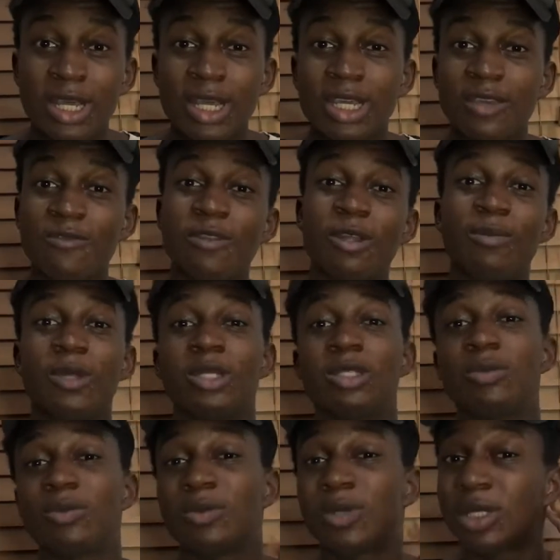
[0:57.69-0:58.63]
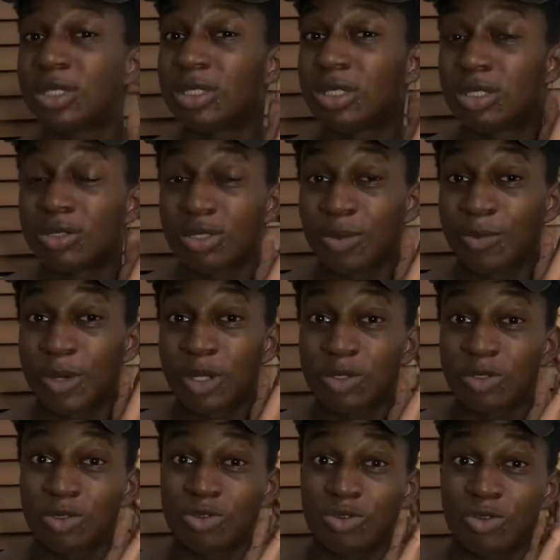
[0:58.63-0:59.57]
giving them legitimate details
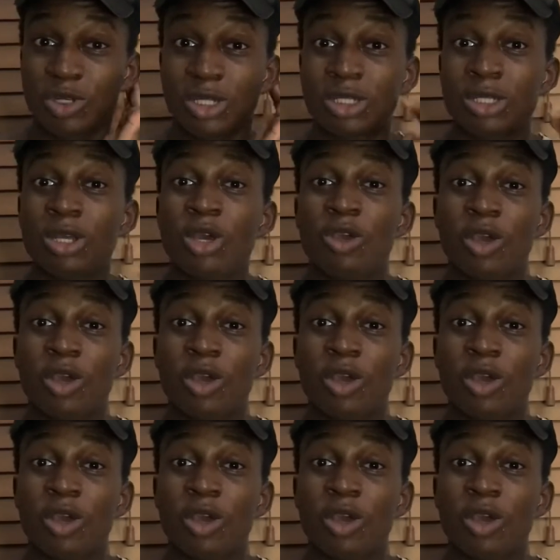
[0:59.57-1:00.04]
about the streaks.